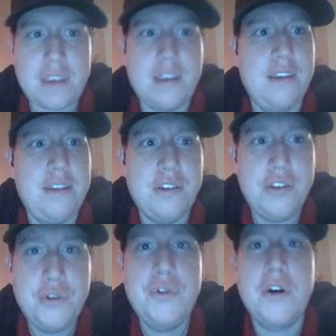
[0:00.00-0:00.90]

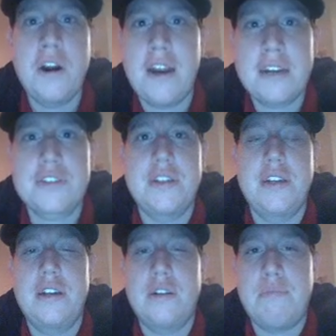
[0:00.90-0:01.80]
you are actually
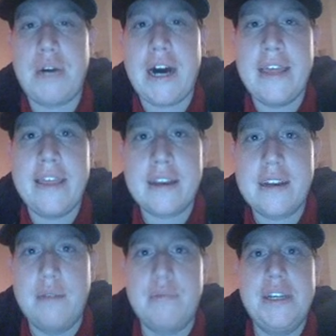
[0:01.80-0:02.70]
going to go buy that
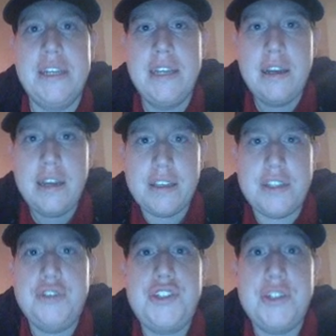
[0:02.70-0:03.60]
company.
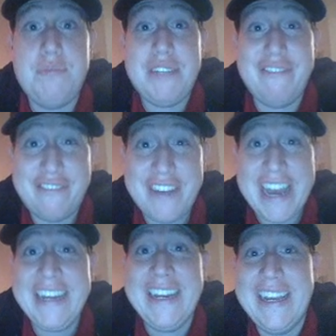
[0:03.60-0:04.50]
You should be
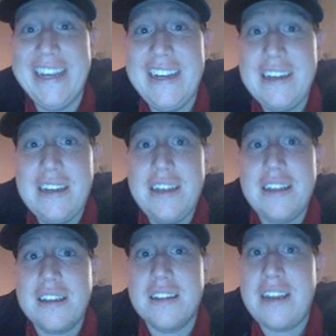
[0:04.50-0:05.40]
vetting it
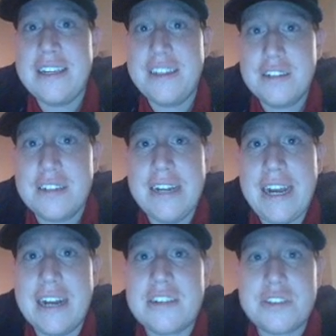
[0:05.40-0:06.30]
like you're going to
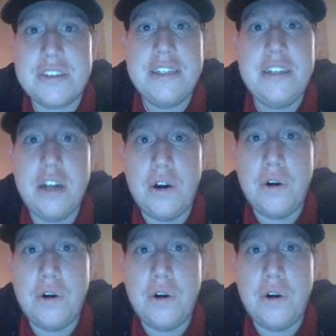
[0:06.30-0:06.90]
actually go